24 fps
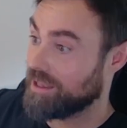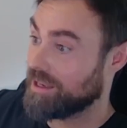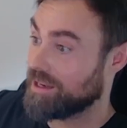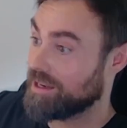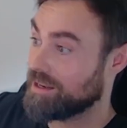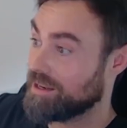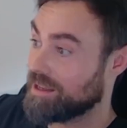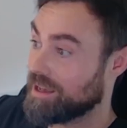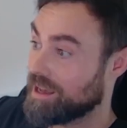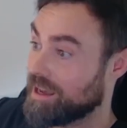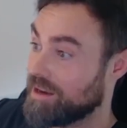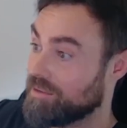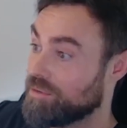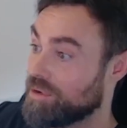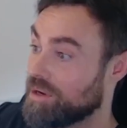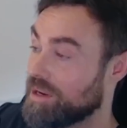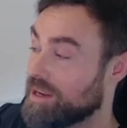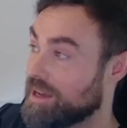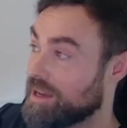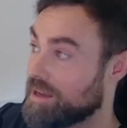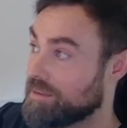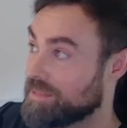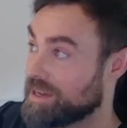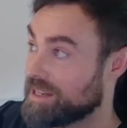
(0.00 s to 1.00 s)
and I
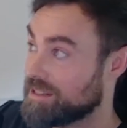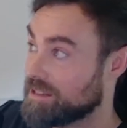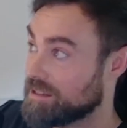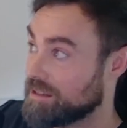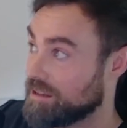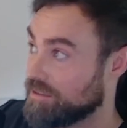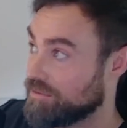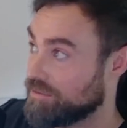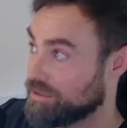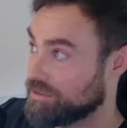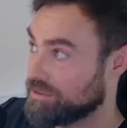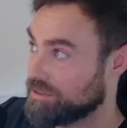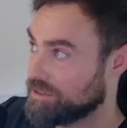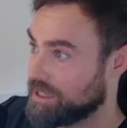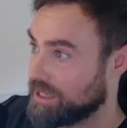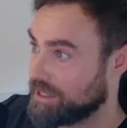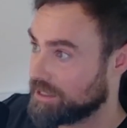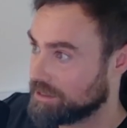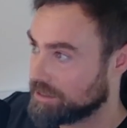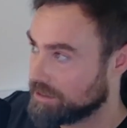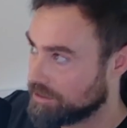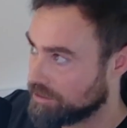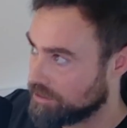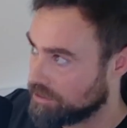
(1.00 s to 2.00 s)
rely myself on
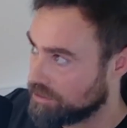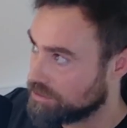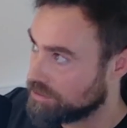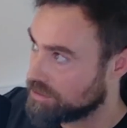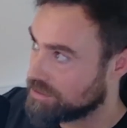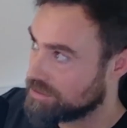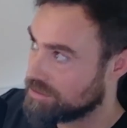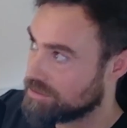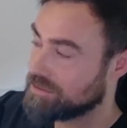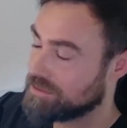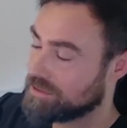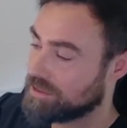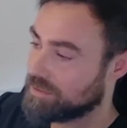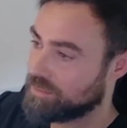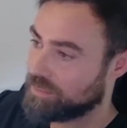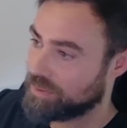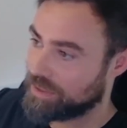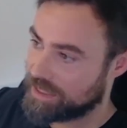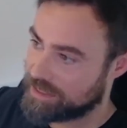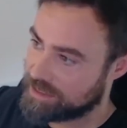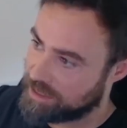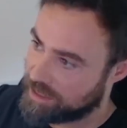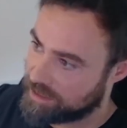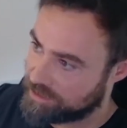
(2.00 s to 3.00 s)
technicals and
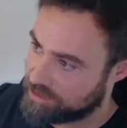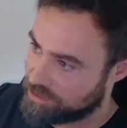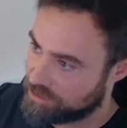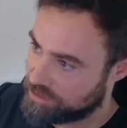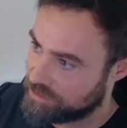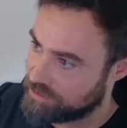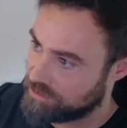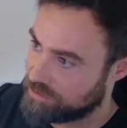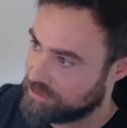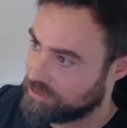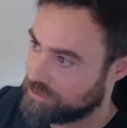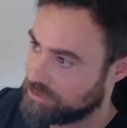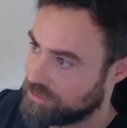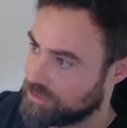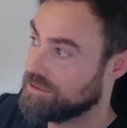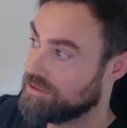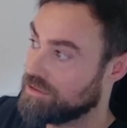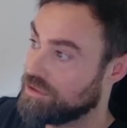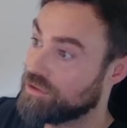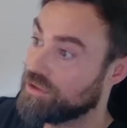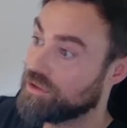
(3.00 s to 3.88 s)
price action to